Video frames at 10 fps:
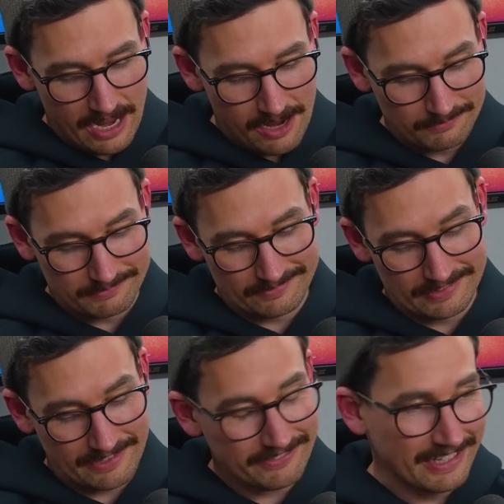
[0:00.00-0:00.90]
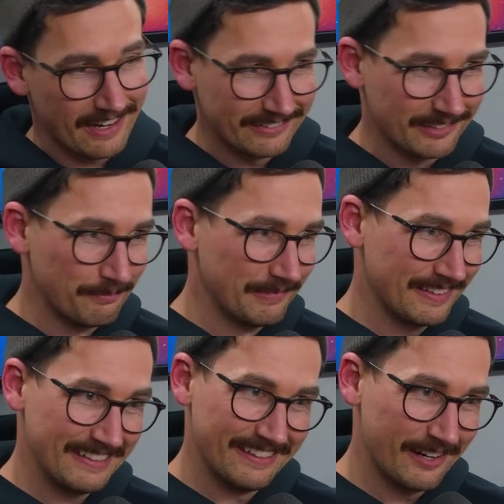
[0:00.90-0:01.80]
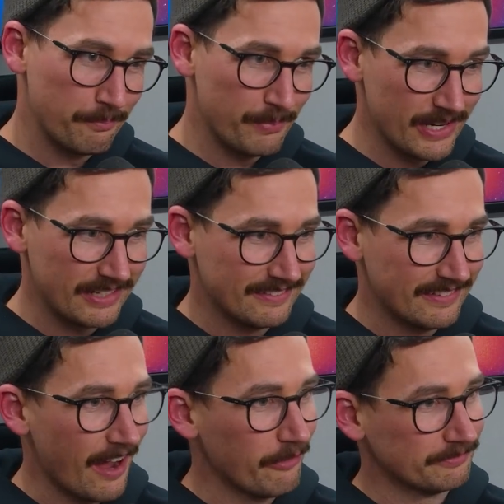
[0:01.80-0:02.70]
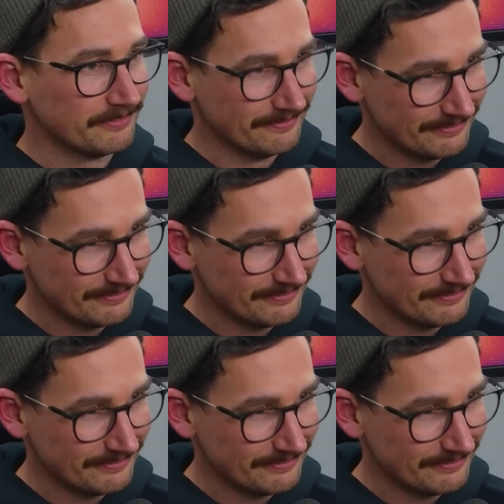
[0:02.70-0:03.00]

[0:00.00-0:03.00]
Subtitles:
Some of Carlton's, you know, big, tough